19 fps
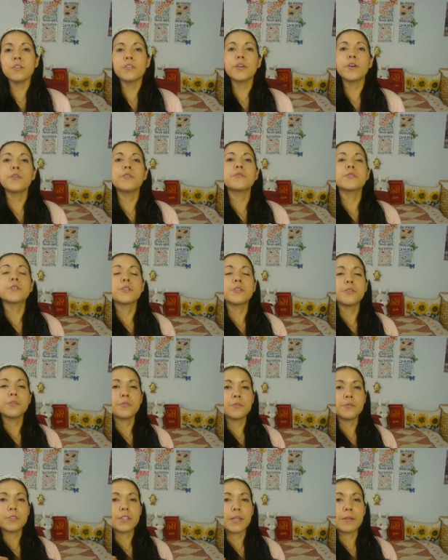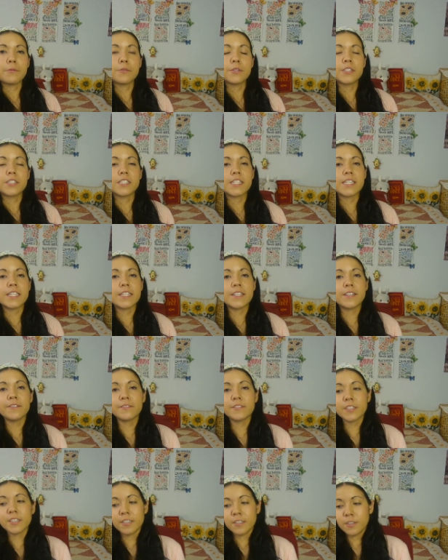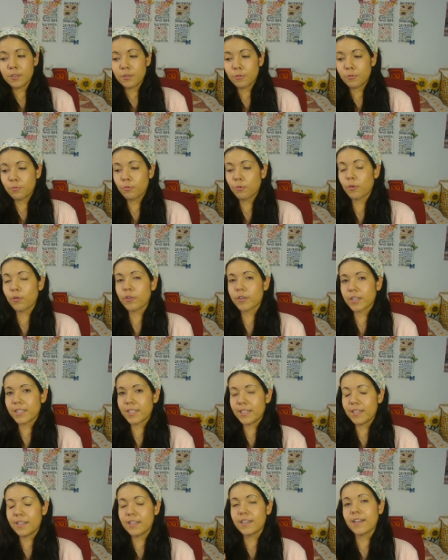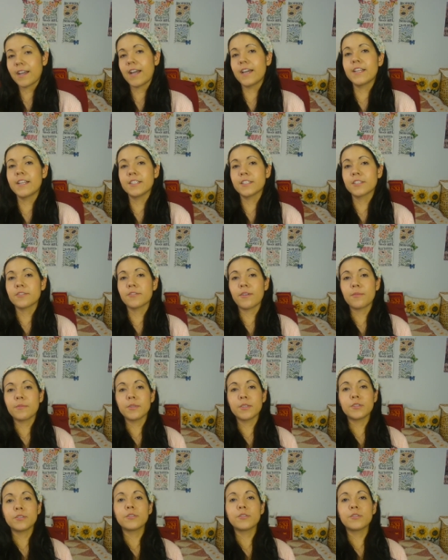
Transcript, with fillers: those who they received work and guidance from